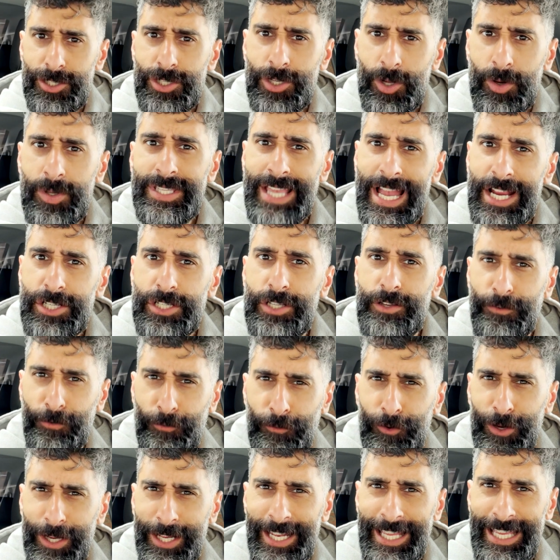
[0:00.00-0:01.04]
you know it's actually
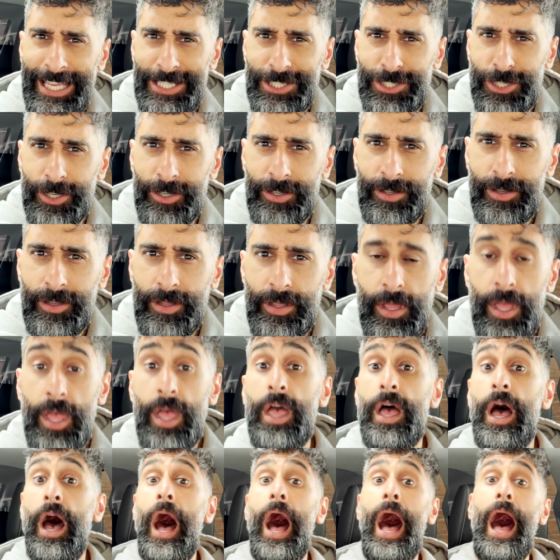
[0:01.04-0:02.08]
free to enter?
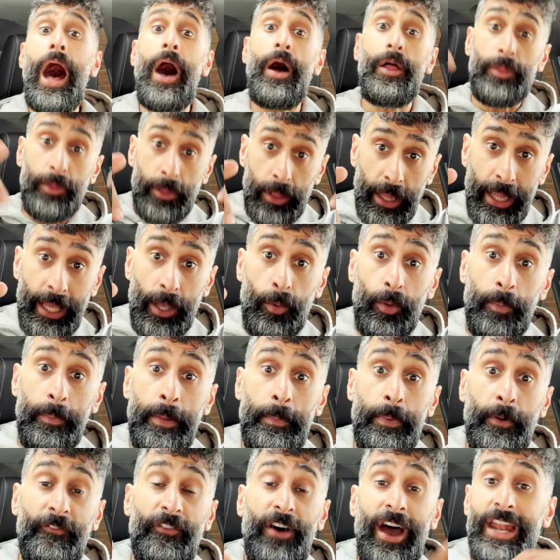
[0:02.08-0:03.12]
The link will
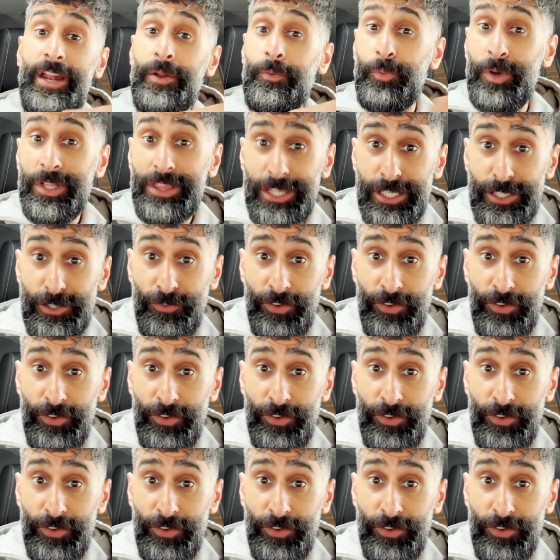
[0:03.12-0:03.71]
be provided with this